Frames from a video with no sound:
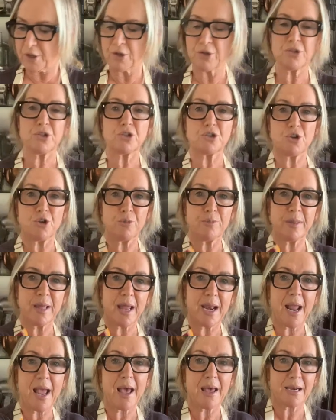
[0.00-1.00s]
you'd scoop
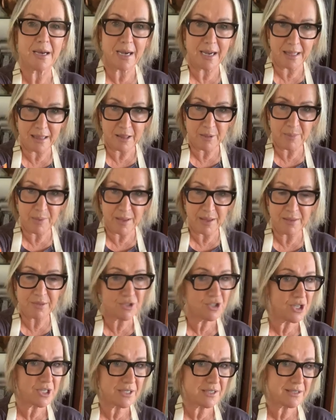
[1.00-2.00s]
that out and eat the
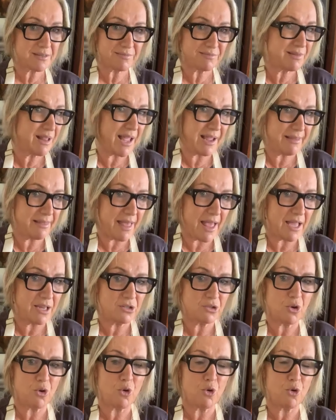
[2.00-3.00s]
pith just like
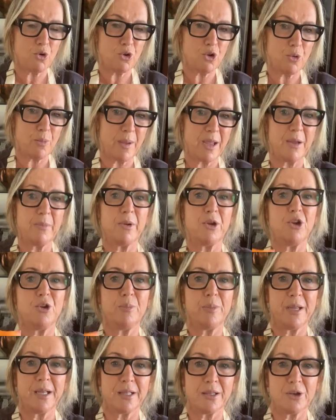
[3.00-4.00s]
that, or you mean when
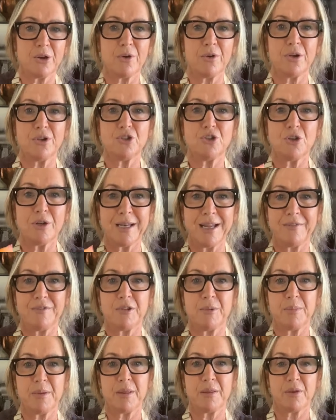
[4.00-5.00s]
you peel an orange you
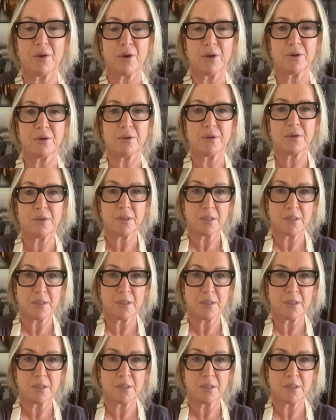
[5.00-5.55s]
leave the pith on?